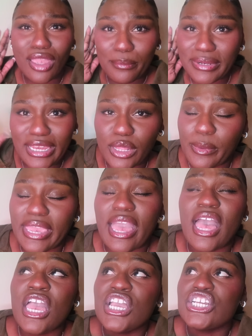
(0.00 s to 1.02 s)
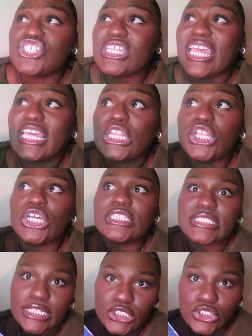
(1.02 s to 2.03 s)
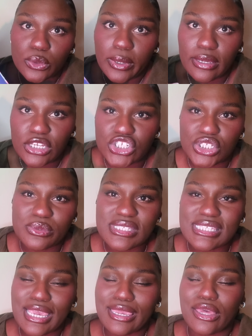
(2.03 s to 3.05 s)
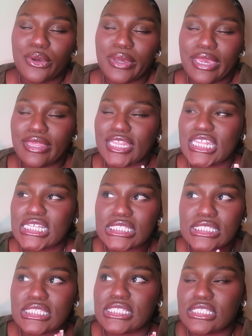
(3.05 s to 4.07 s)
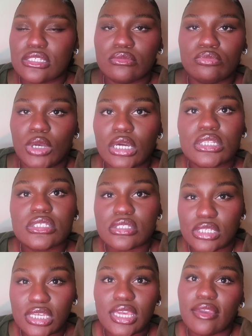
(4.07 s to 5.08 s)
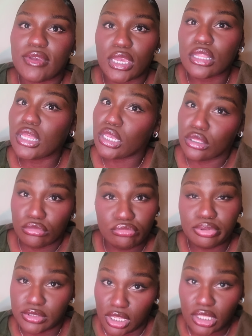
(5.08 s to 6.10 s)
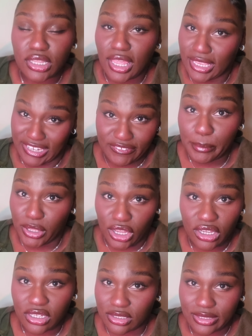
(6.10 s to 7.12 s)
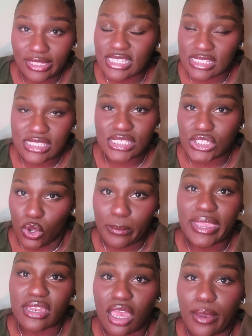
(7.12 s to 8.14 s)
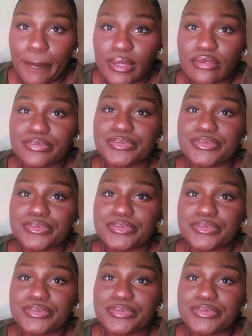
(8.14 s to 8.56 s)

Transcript: But anyway, yeah, she like looked into it because she was like, okay, this is honestly giving like plot line of a book. Like, this is still made up.